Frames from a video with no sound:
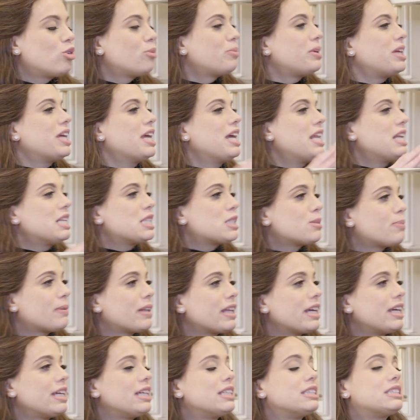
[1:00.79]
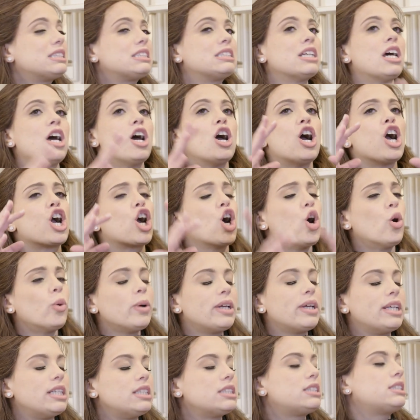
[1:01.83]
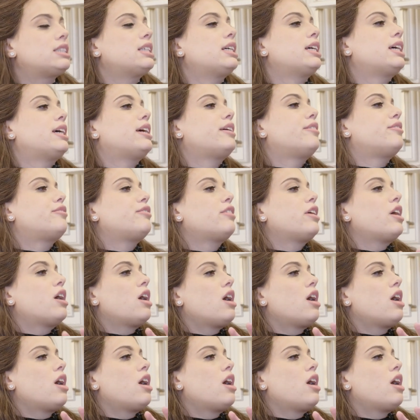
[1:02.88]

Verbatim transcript: will be in its place, cohesive,